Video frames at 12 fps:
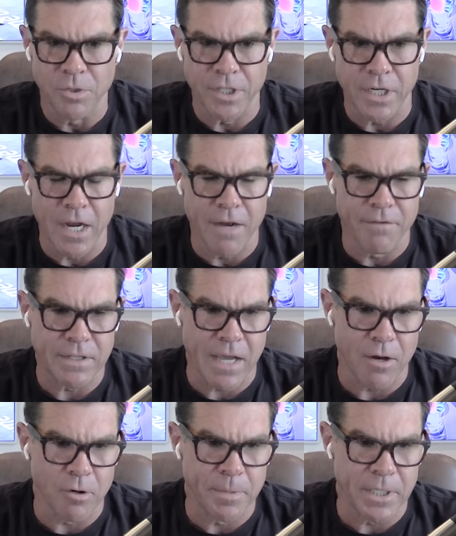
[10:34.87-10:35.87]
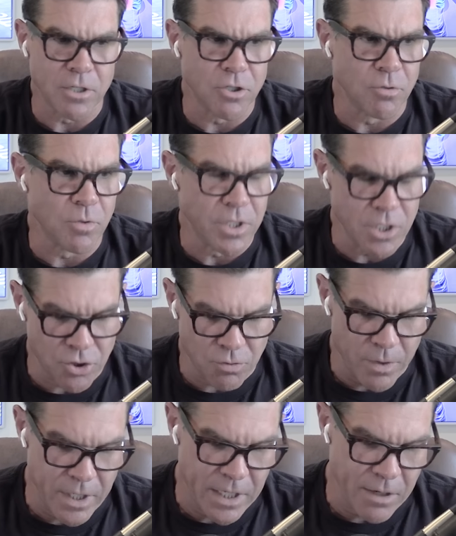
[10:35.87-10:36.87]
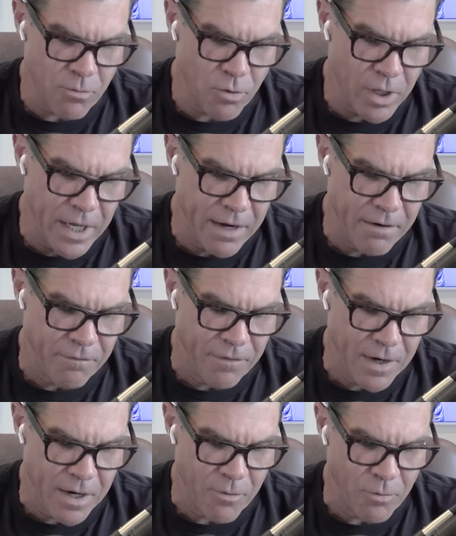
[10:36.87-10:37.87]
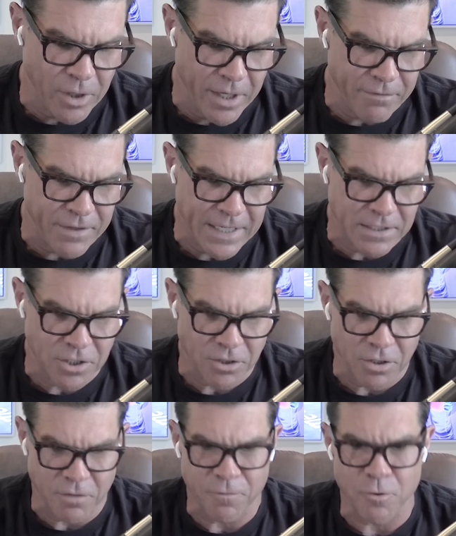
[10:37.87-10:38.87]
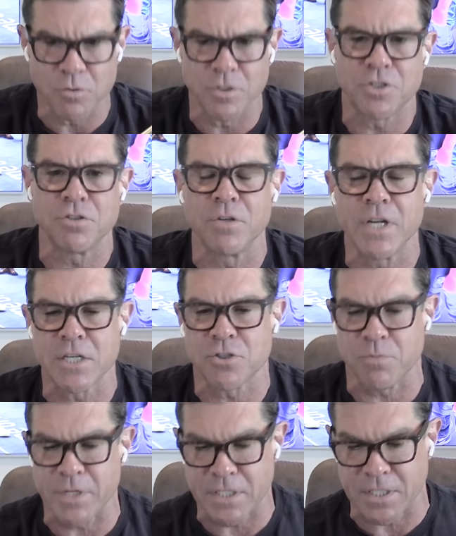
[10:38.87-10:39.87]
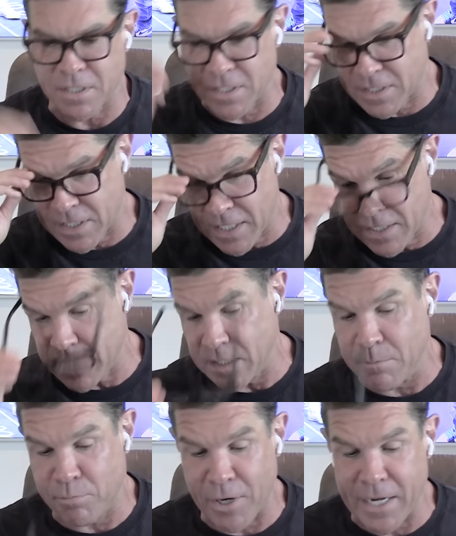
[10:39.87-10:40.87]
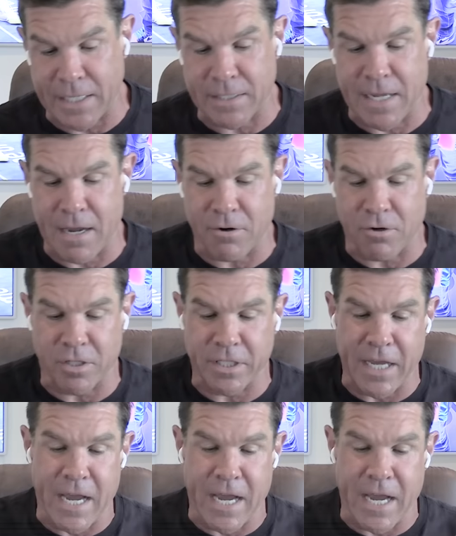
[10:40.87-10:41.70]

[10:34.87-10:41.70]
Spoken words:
Well, there you have it. That'll be a good one this weekend. We'll have that to look forward to next week, to discussing and breaking down all the